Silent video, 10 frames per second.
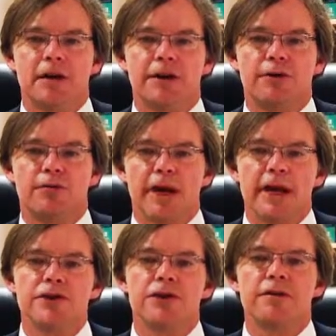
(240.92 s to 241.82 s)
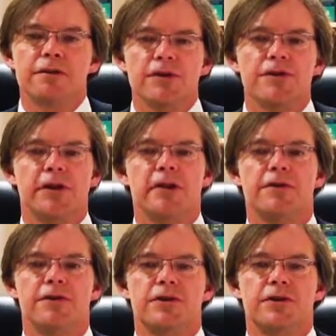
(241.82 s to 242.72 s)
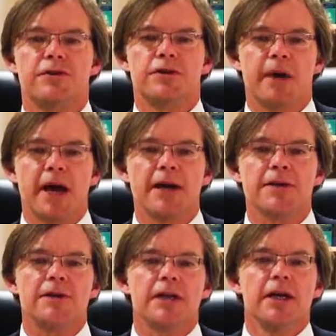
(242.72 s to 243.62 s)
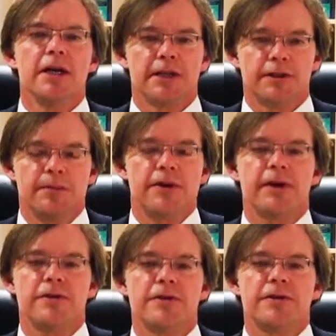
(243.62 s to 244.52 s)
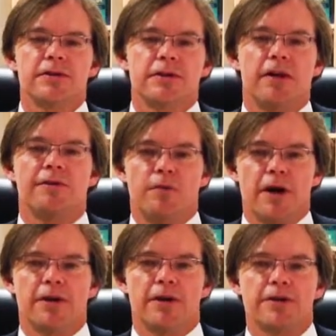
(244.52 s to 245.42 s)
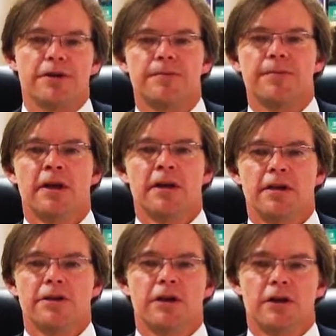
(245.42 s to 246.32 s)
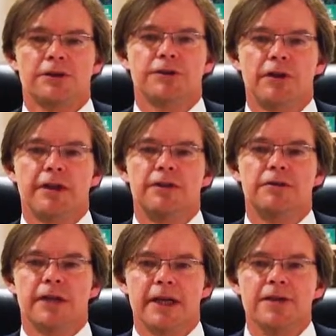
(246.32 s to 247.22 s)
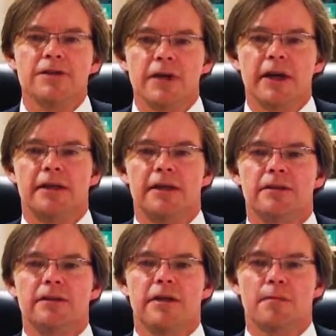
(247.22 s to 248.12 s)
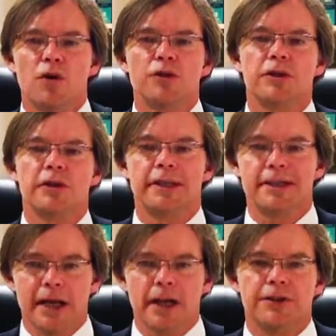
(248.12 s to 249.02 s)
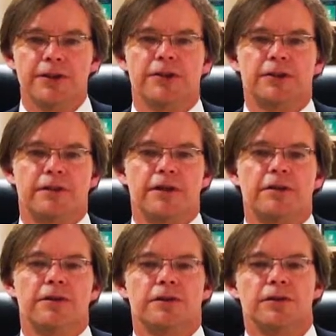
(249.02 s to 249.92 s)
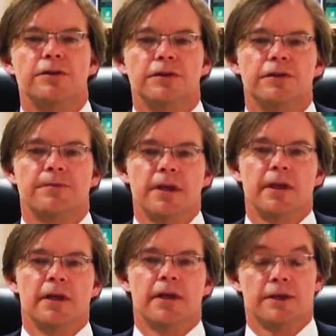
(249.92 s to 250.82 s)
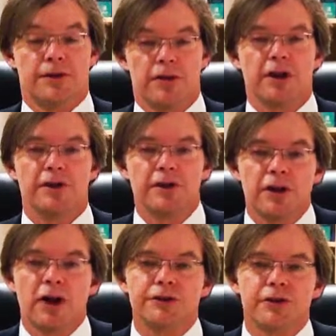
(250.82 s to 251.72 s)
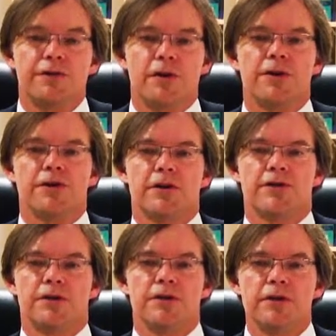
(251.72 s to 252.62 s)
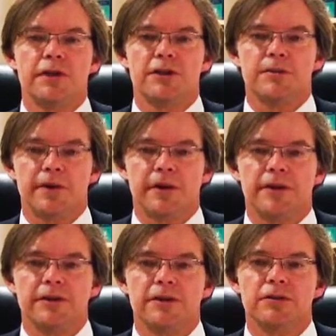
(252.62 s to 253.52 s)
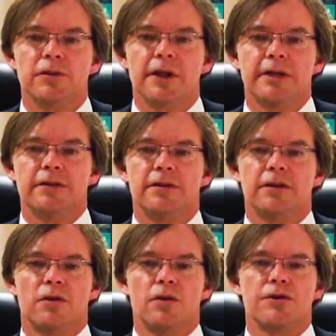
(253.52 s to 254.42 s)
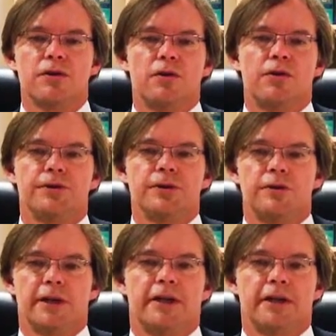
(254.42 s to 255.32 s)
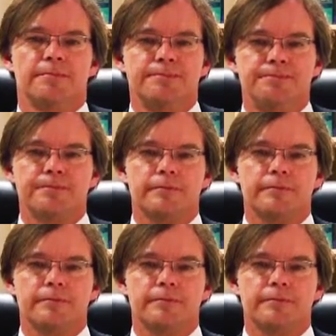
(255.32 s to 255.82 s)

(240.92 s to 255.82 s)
data on the range and diversity of the student's past, experiences, and self-awareness. This can also lead to an insight into the emotional intelligence of each of the students. Instructors can also focus on student experiences related to the course goals and curriculum.